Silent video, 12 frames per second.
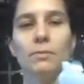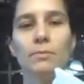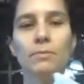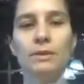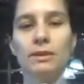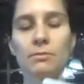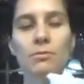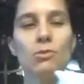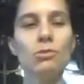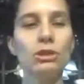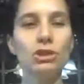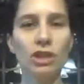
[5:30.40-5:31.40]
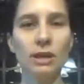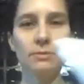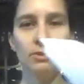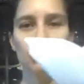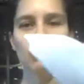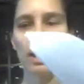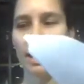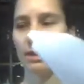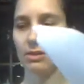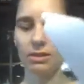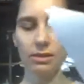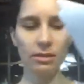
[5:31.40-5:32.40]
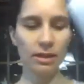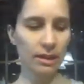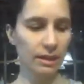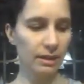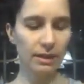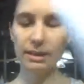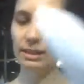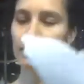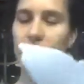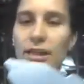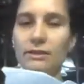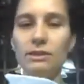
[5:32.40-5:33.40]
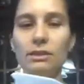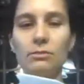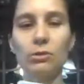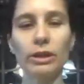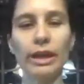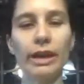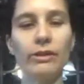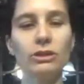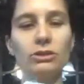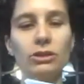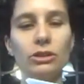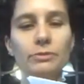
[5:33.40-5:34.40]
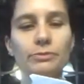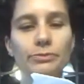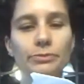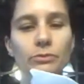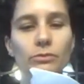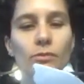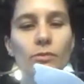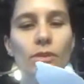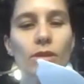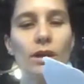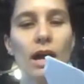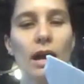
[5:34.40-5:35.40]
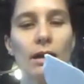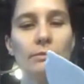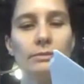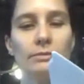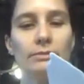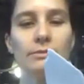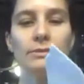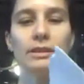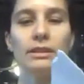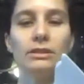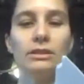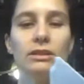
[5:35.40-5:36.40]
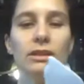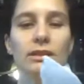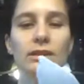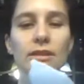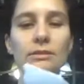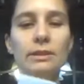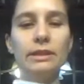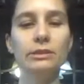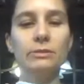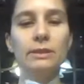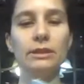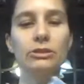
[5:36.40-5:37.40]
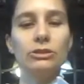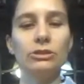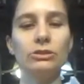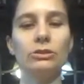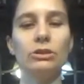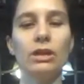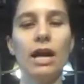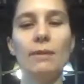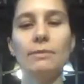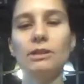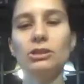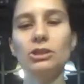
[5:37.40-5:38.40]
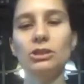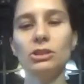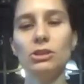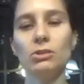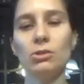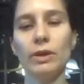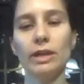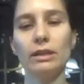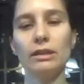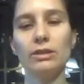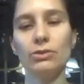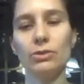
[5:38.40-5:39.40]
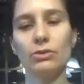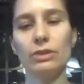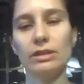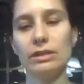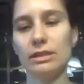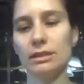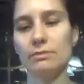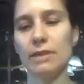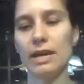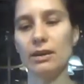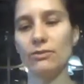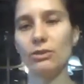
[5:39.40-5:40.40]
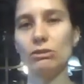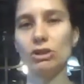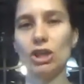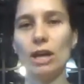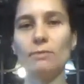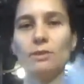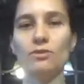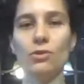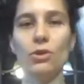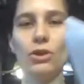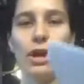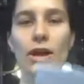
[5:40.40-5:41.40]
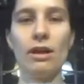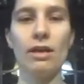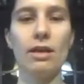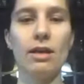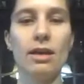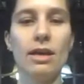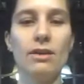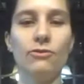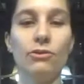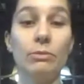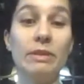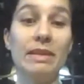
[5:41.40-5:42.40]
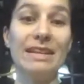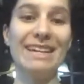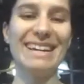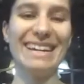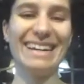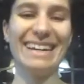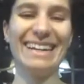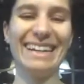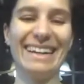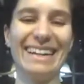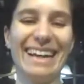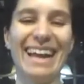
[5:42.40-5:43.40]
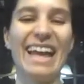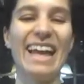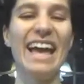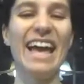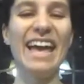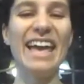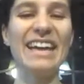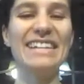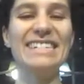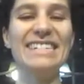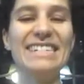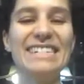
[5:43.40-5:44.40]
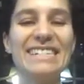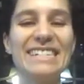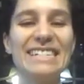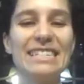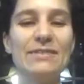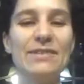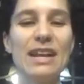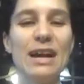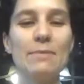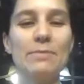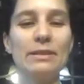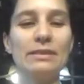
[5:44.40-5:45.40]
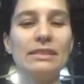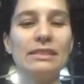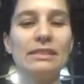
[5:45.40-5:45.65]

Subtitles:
But the more shapes you make, it gives it more character. So let's see what else we could do. I'm going to just go quickly through this and make a few shapes for you, for me. And let's see what happens.